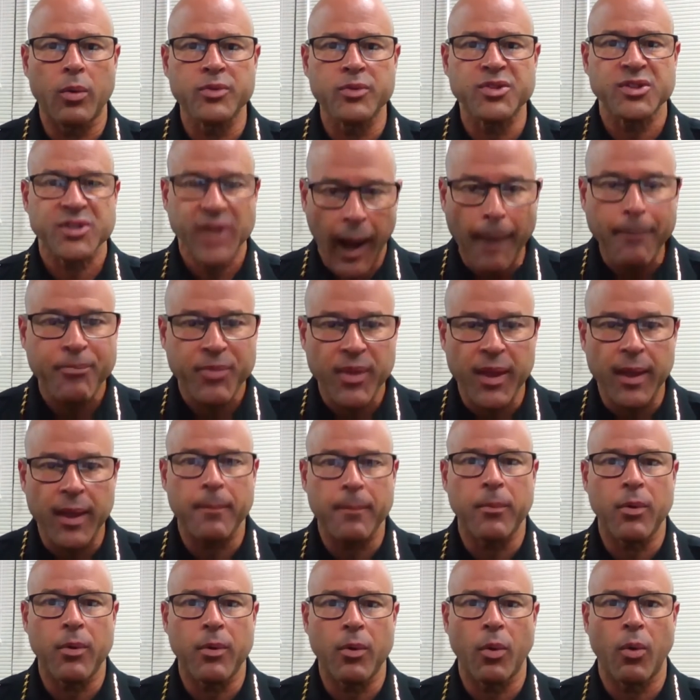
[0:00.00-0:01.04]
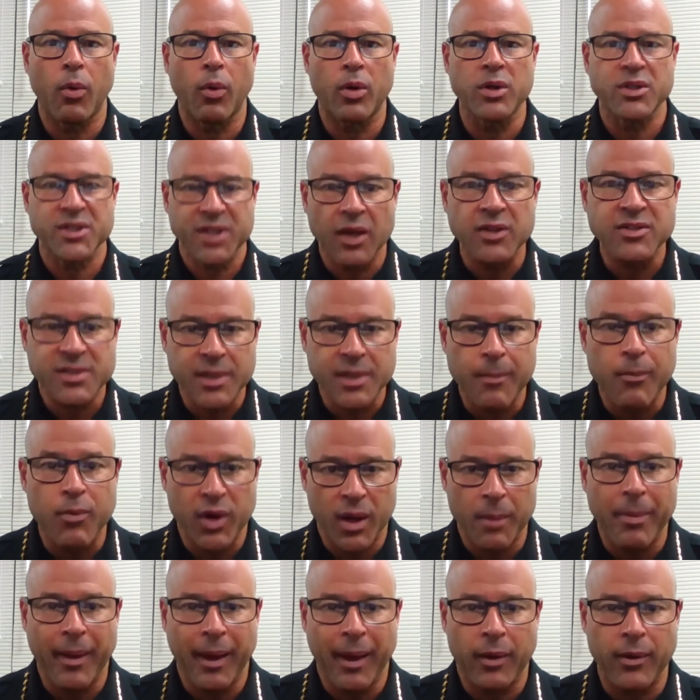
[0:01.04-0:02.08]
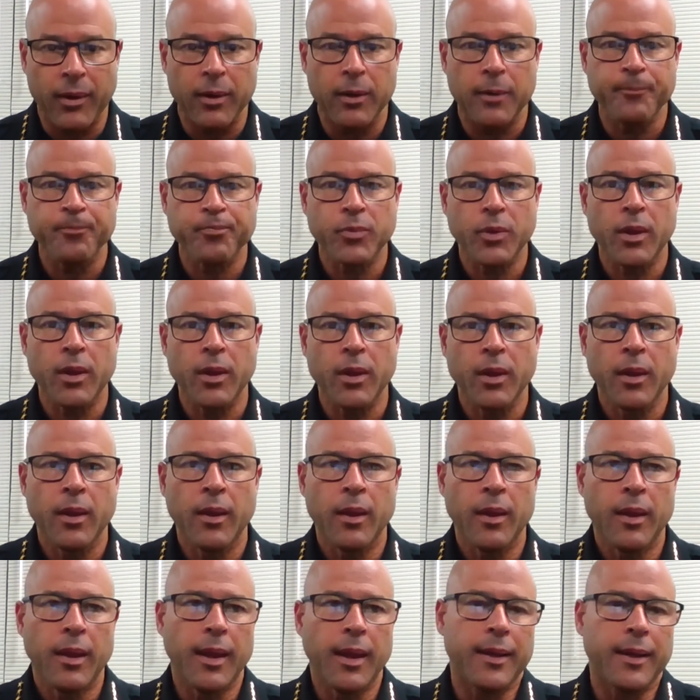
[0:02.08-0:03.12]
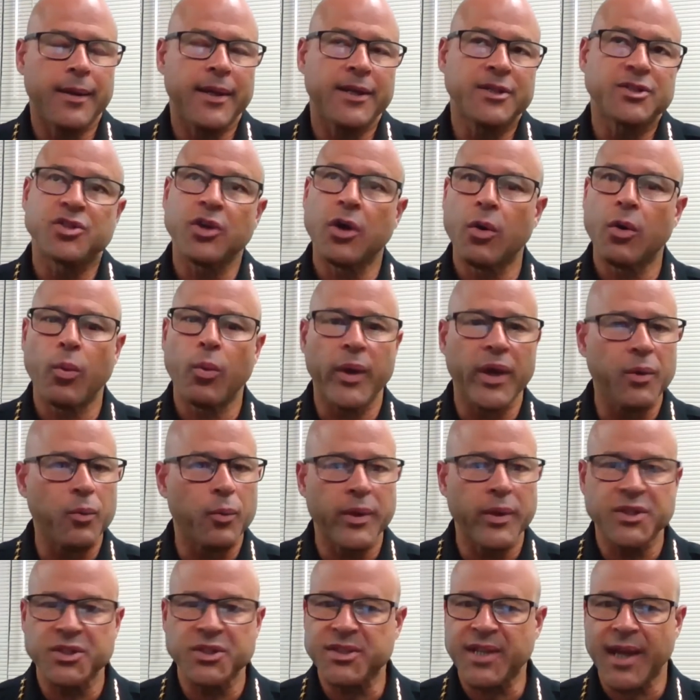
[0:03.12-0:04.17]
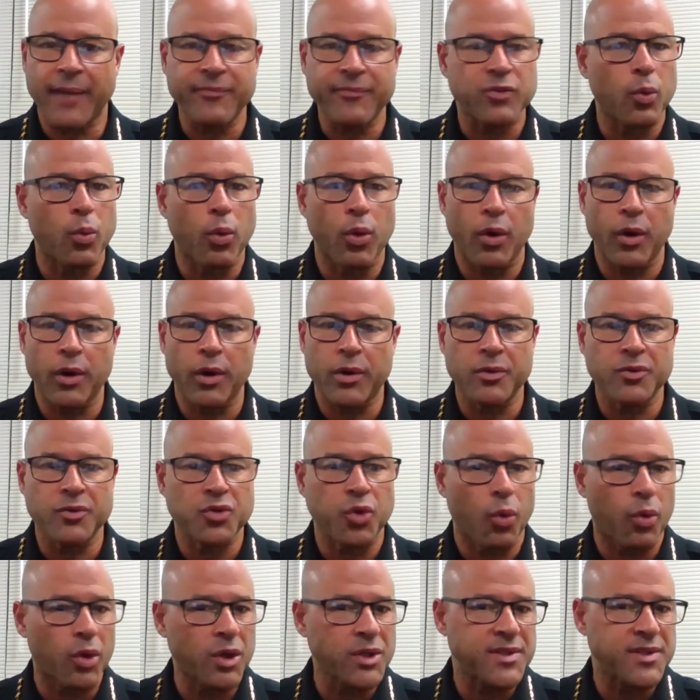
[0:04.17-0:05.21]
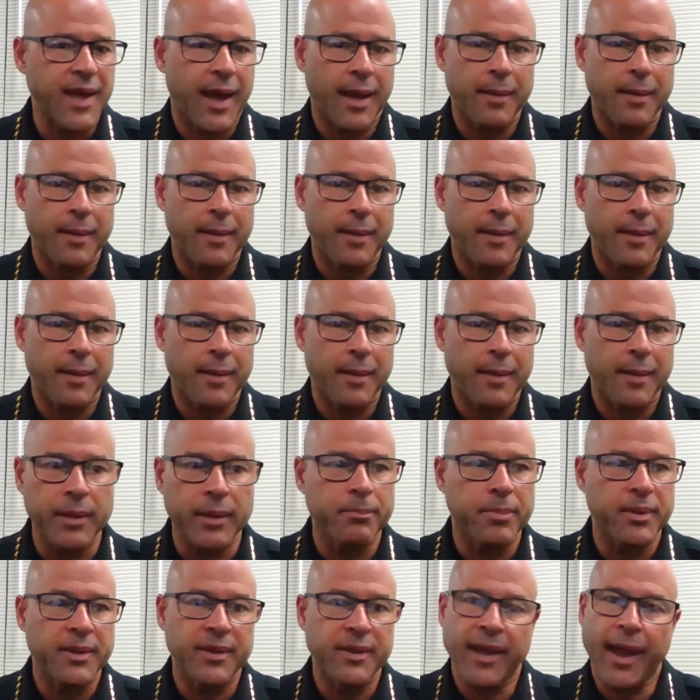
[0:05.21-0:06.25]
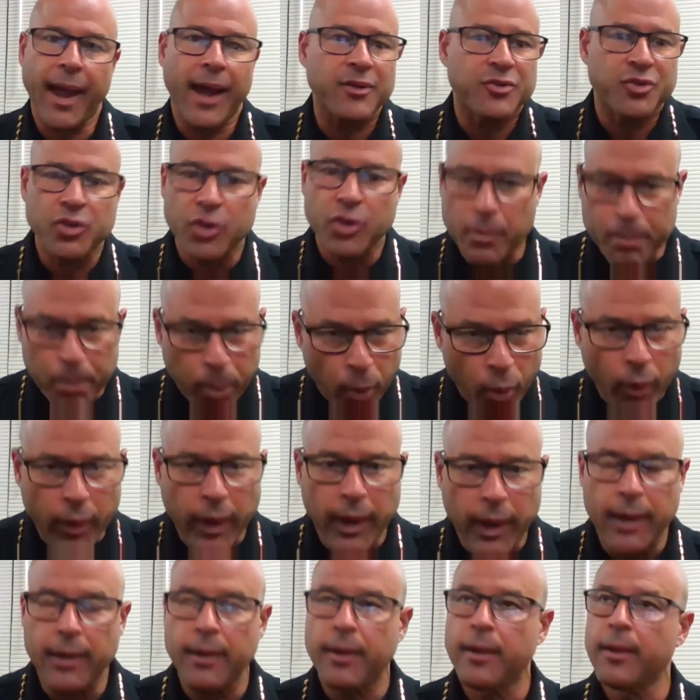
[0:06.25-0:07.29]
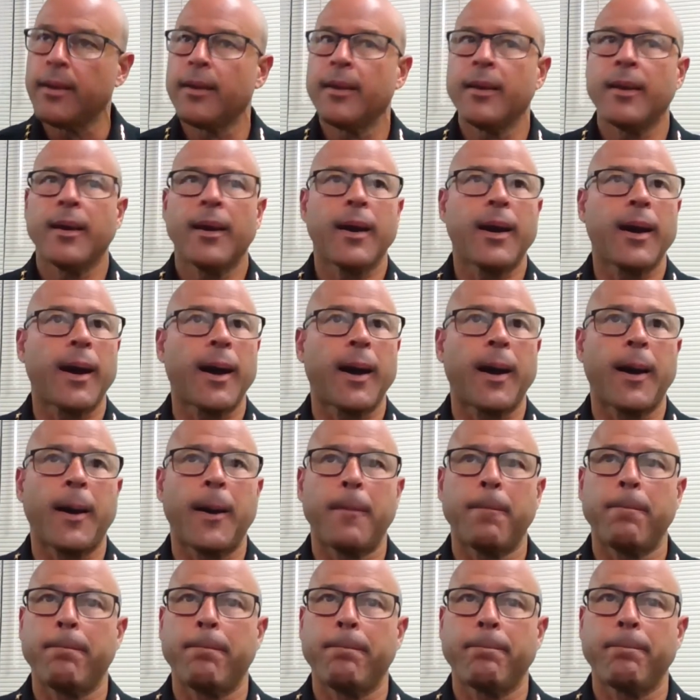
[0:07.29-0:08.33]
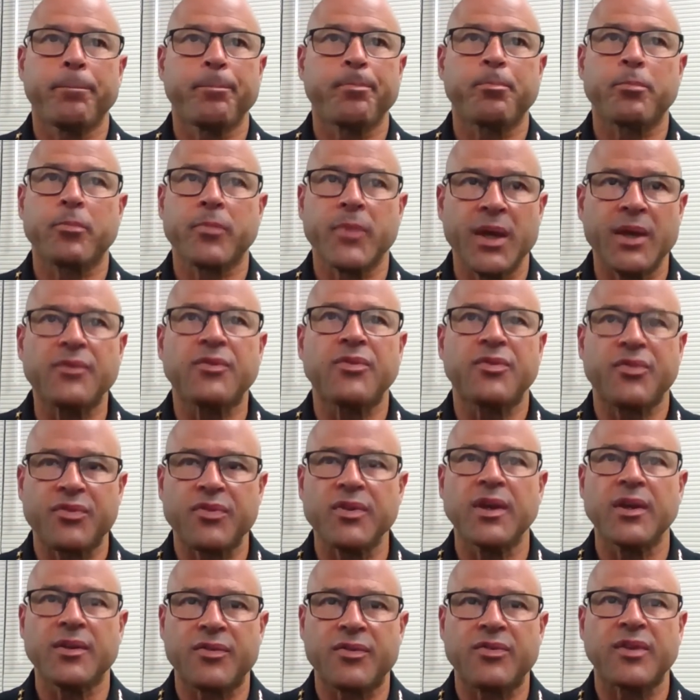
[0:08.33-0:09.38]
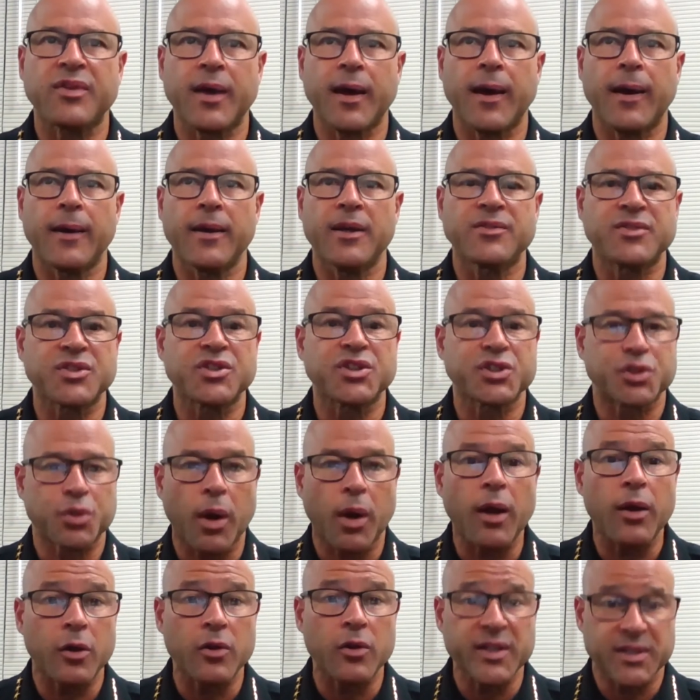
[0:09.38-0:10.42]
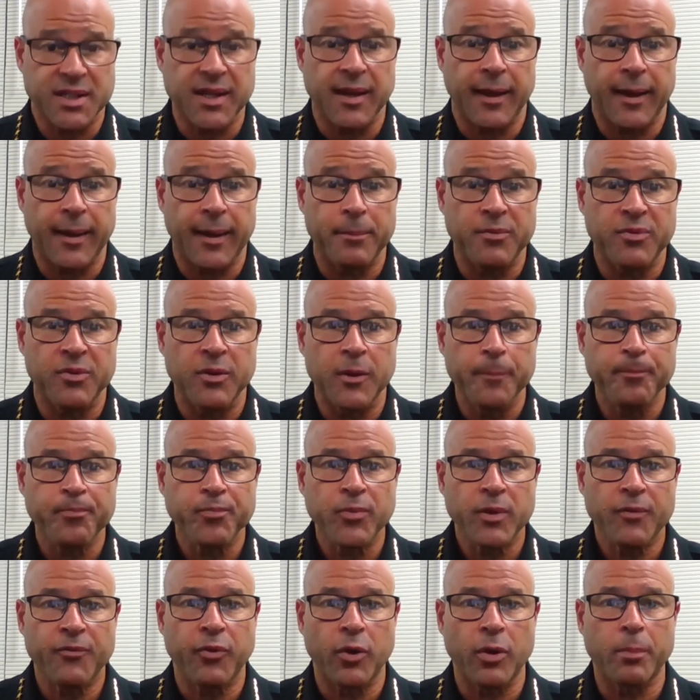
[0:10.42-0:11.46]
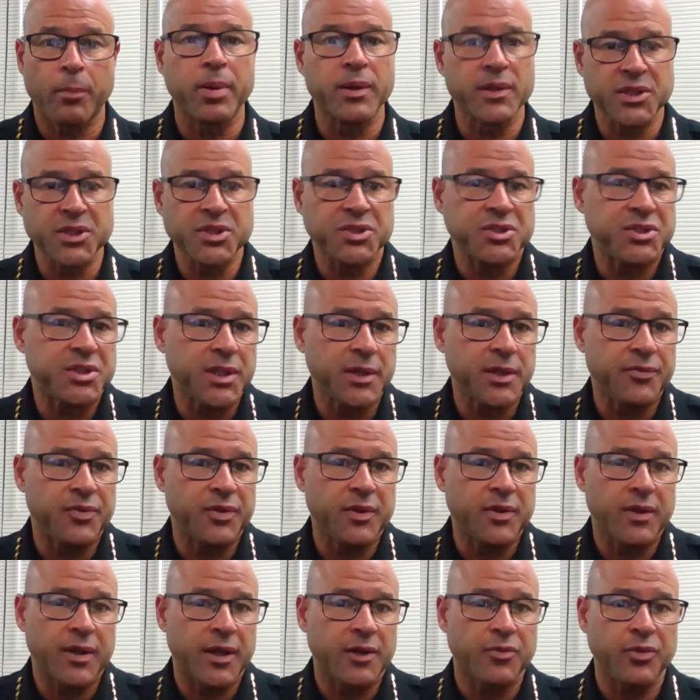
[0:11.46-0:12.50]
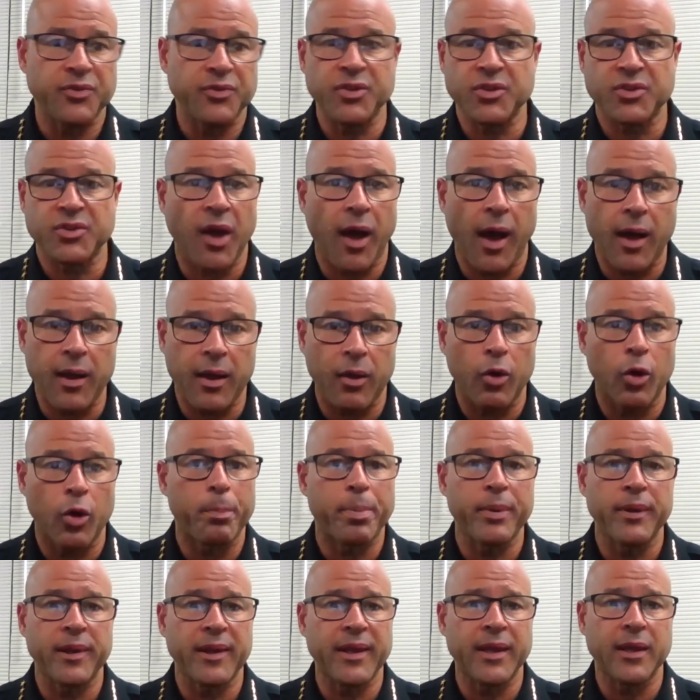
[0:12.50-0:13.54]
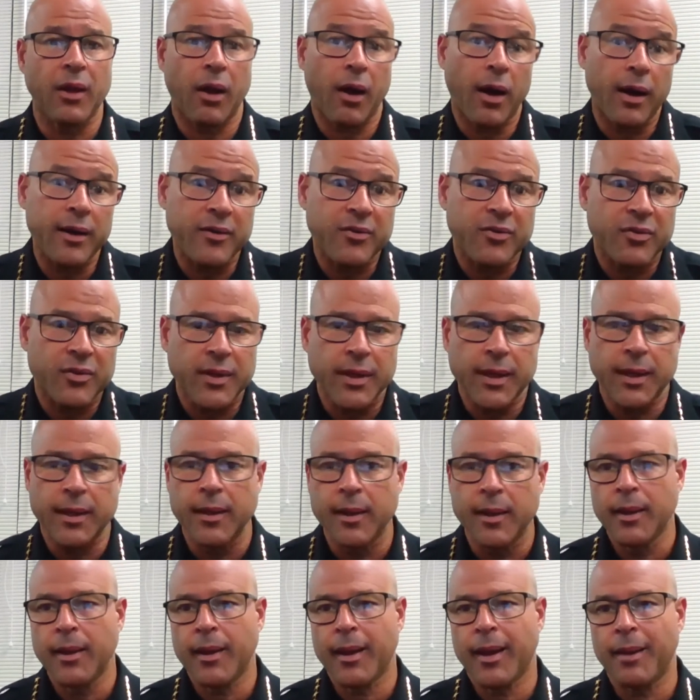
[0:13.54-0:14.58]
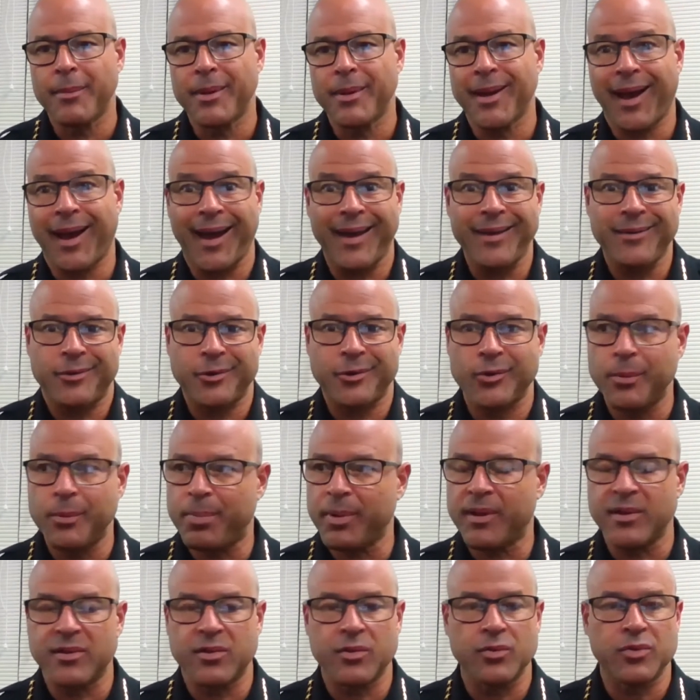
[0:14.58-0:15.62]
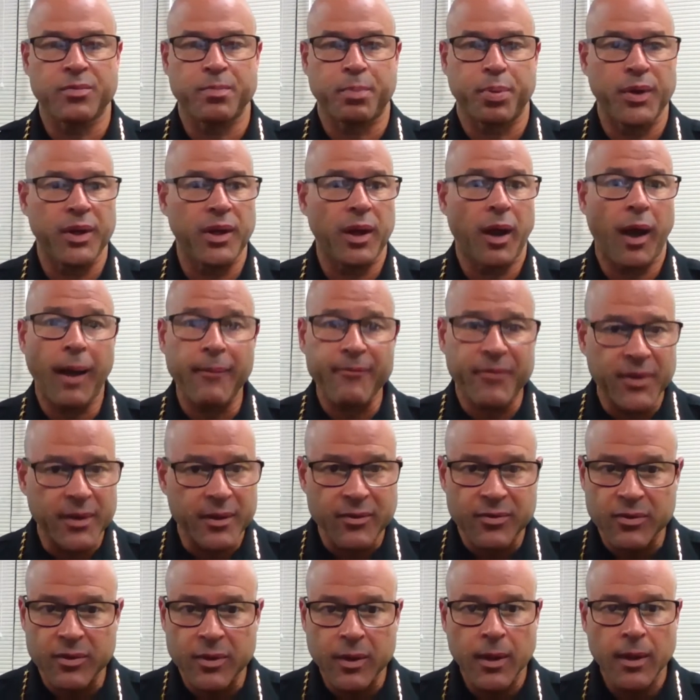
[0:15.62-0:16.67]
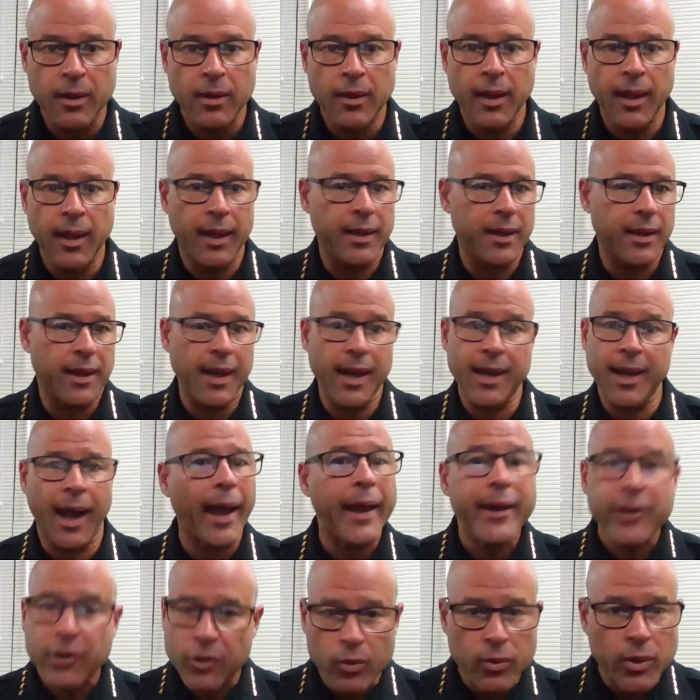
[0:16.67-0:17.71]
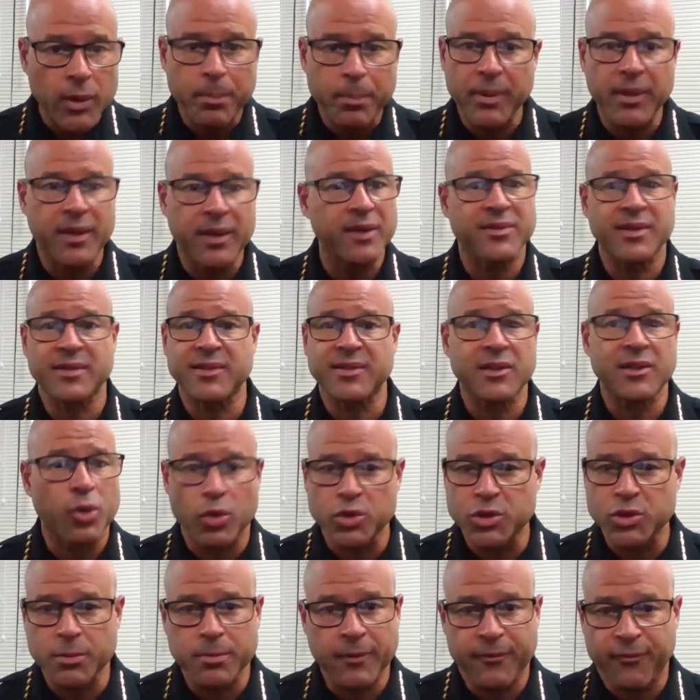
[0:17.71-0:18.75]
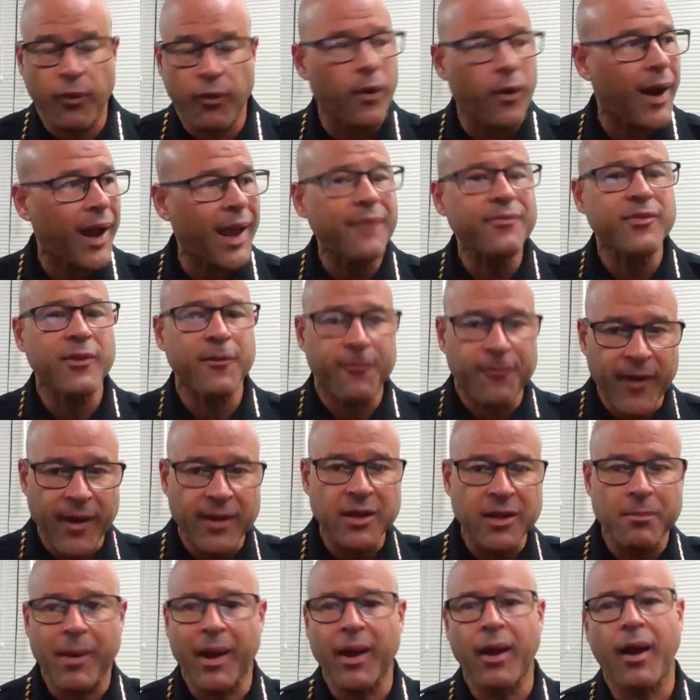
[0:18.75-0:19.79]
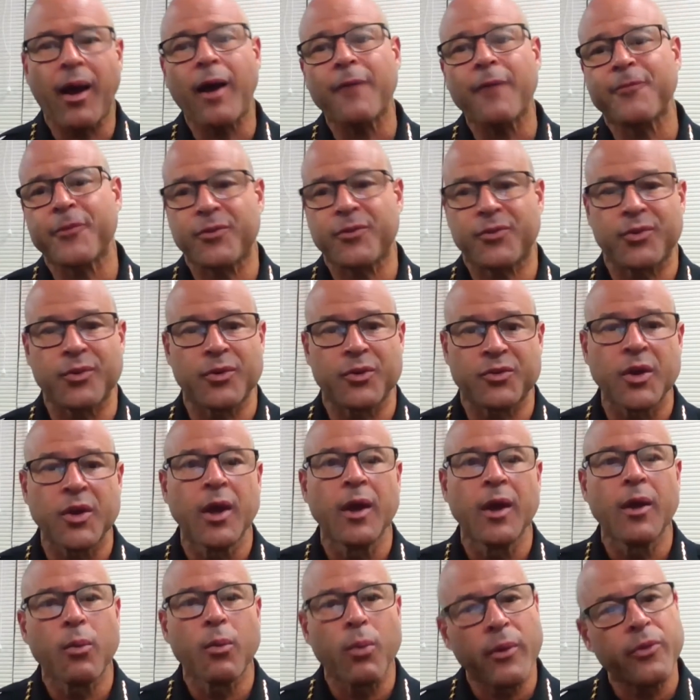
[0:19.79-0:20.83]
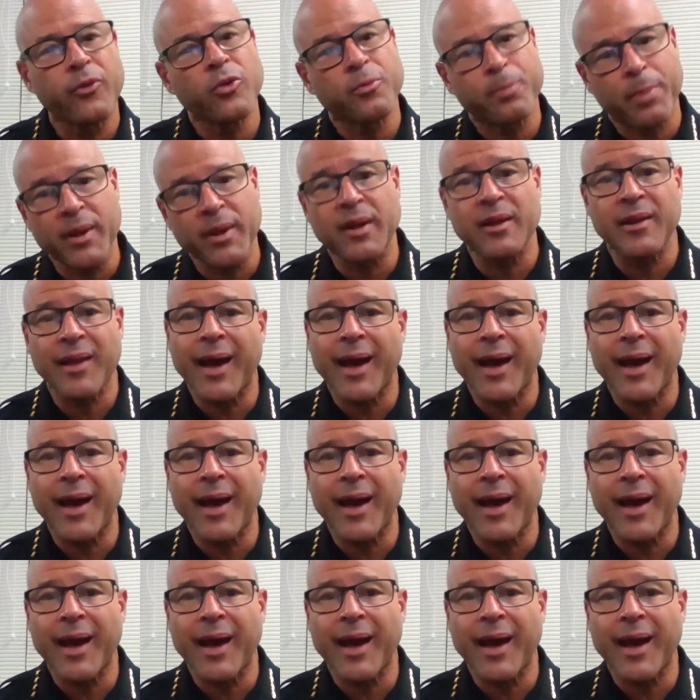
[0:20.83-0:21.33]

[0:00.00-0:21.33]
stop them or tell someone about it. And so we just have to work towards that more. But yeah, to your point, it's a struggle at times for police chiefs and countries to talk openly and honestly. I mean, I do it because it was pretty obvious. And again, I do it because, as I told you before, I have defended my officers when there's been